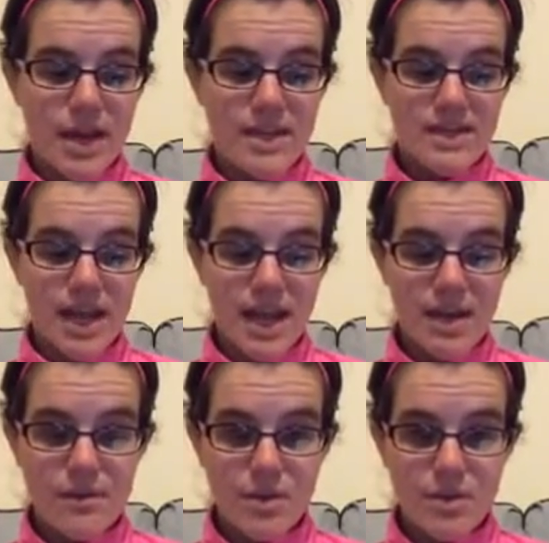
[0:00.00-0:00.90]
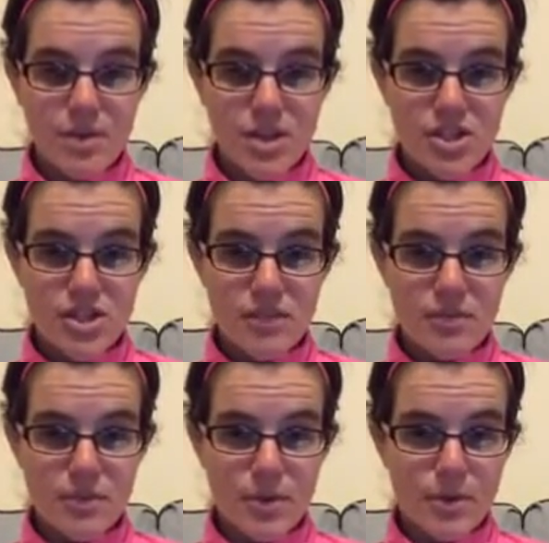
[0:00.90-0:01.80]
attainable or
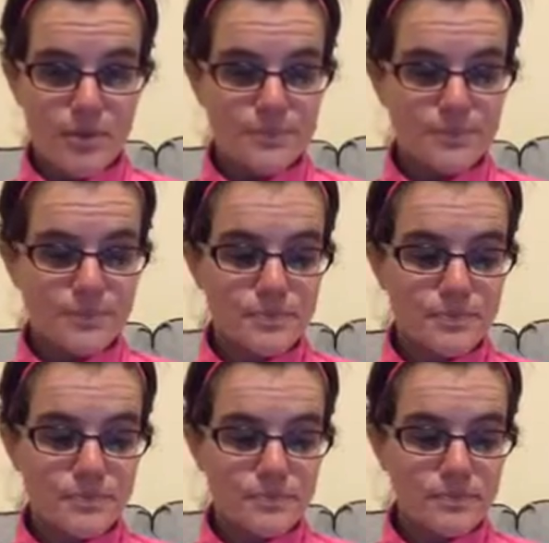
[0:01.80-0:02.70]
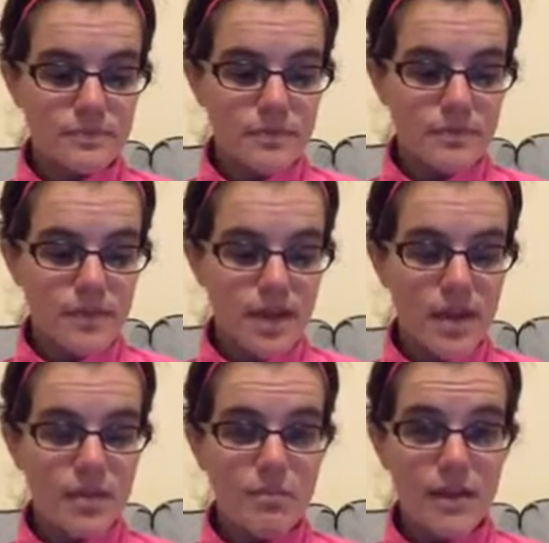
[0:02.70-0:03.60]
achievable,
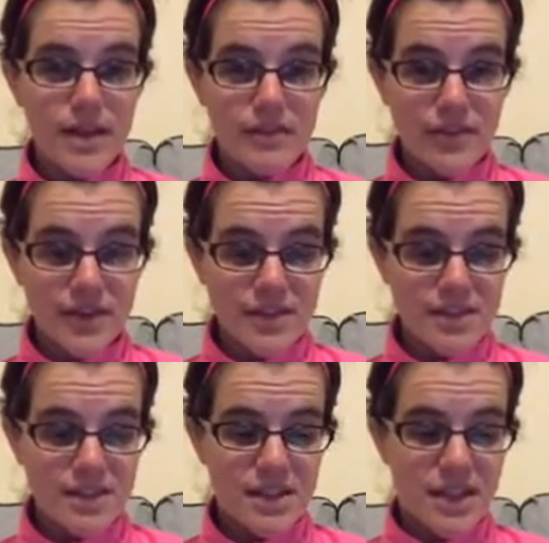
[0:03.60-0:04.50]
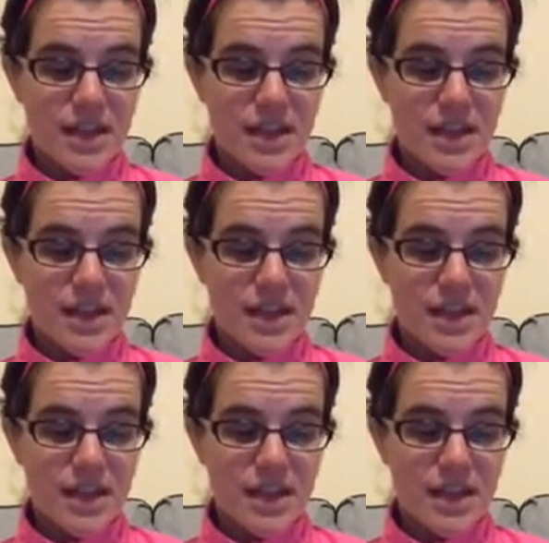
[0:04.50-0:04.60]
relevant,